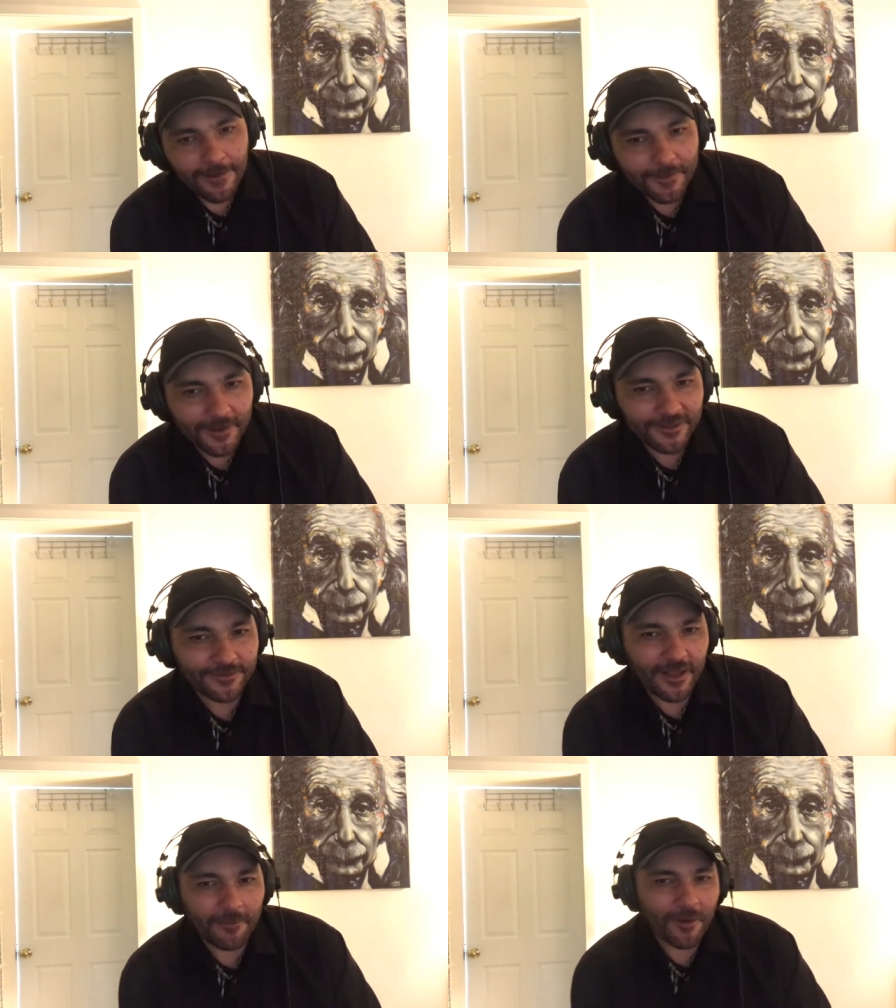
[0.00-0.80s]
but
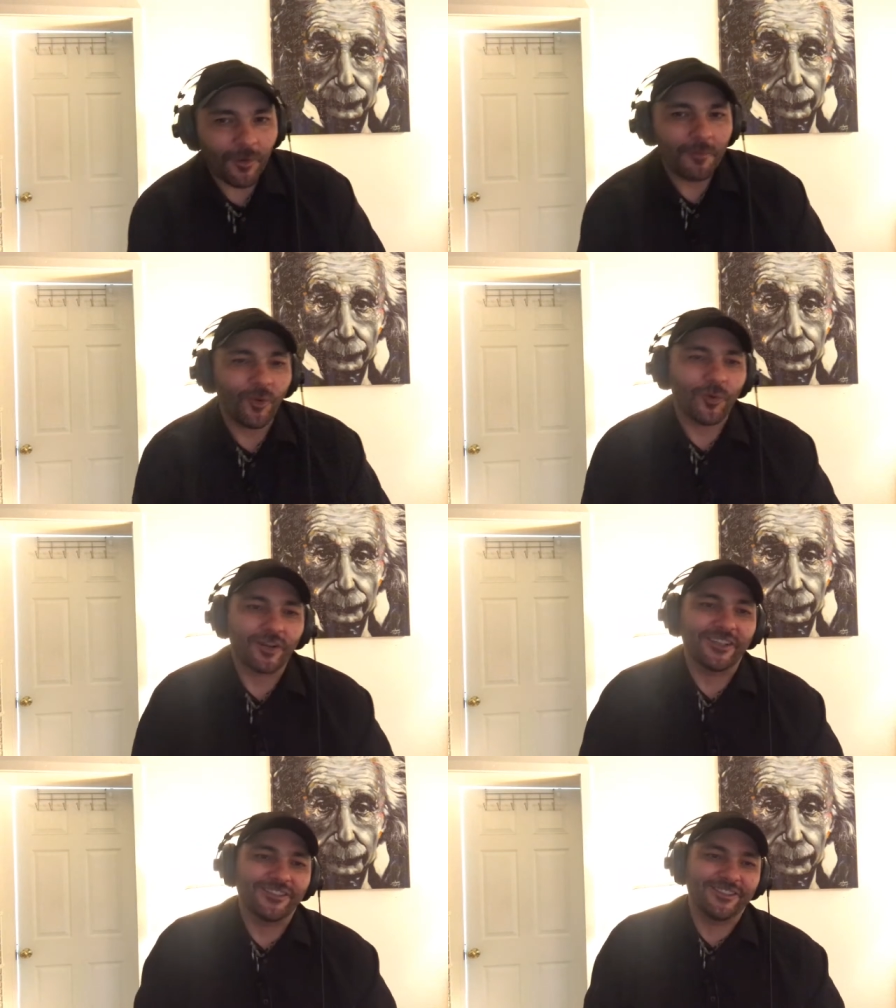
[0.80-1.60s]
I'm a
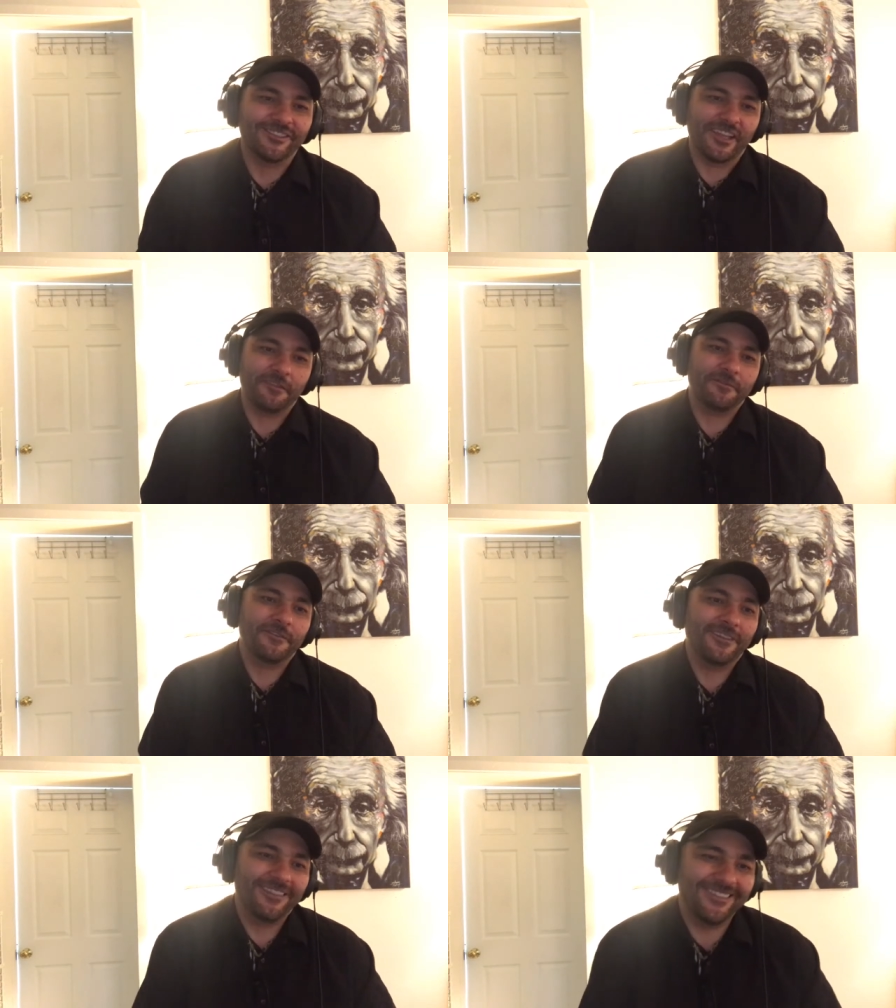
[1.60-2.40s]
working stiff
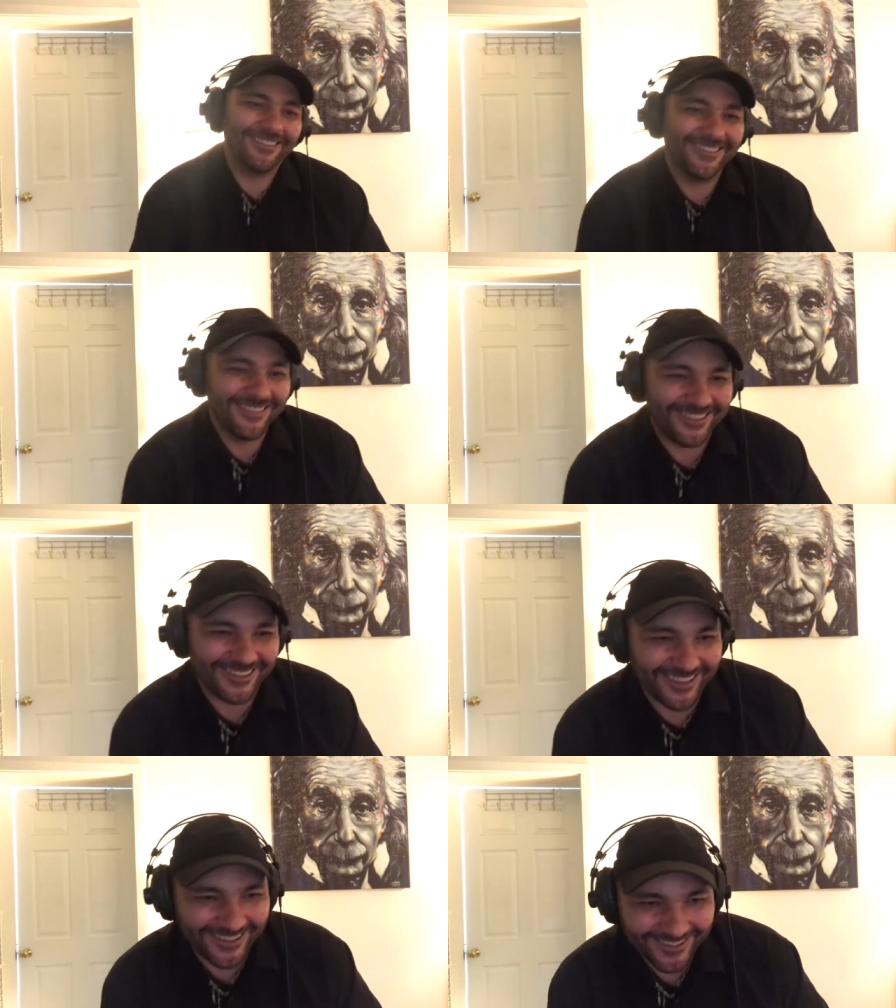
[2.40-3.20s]

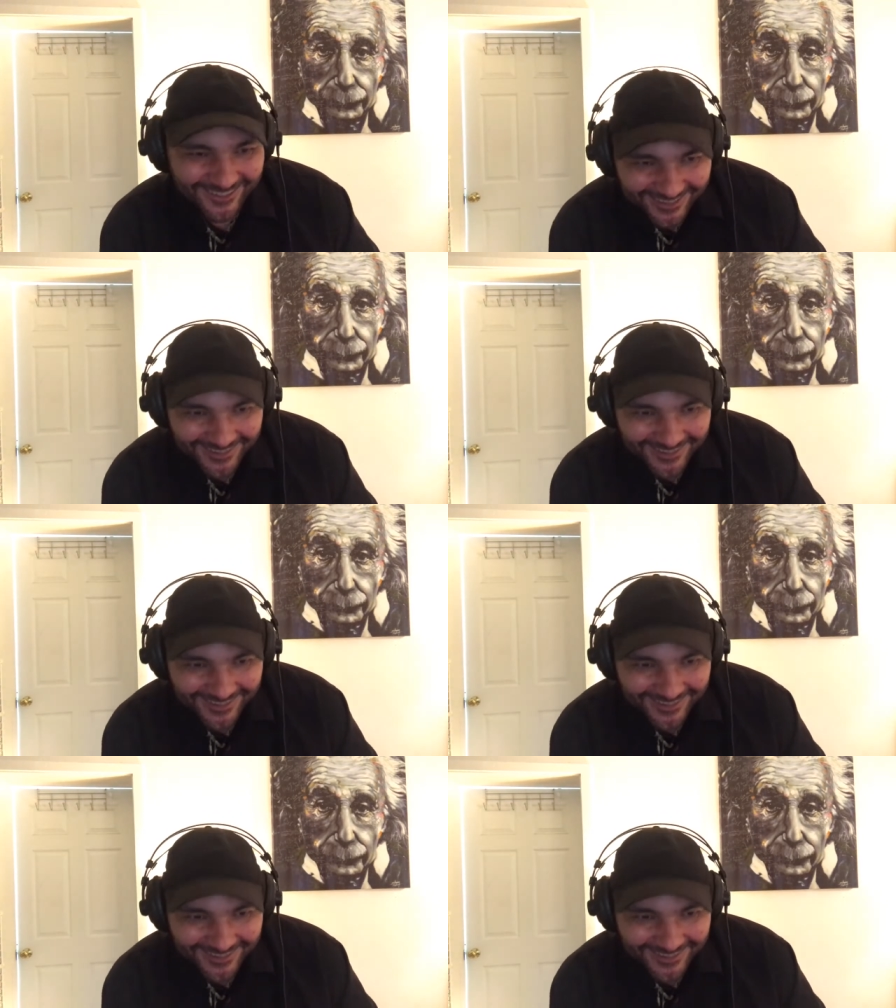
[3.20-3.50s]
still,